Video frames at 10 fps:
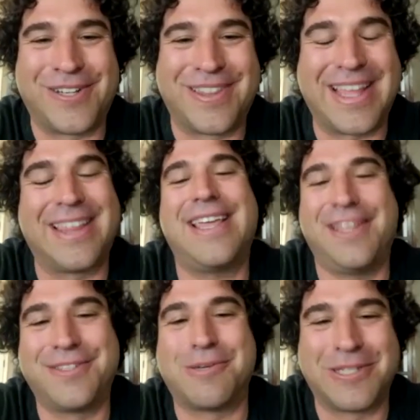And thank you
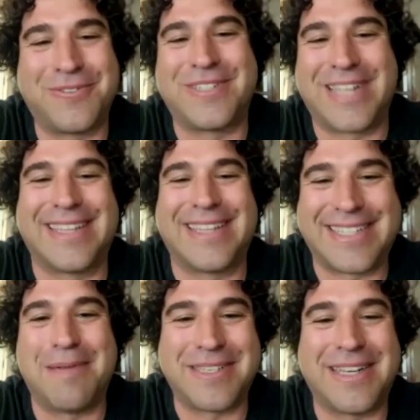so much for taking the
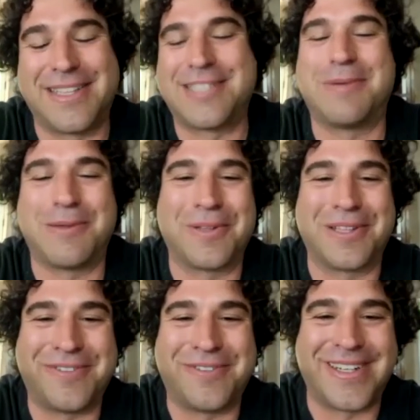time today. This has been really
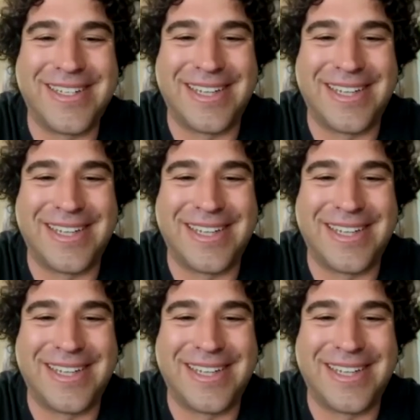fun.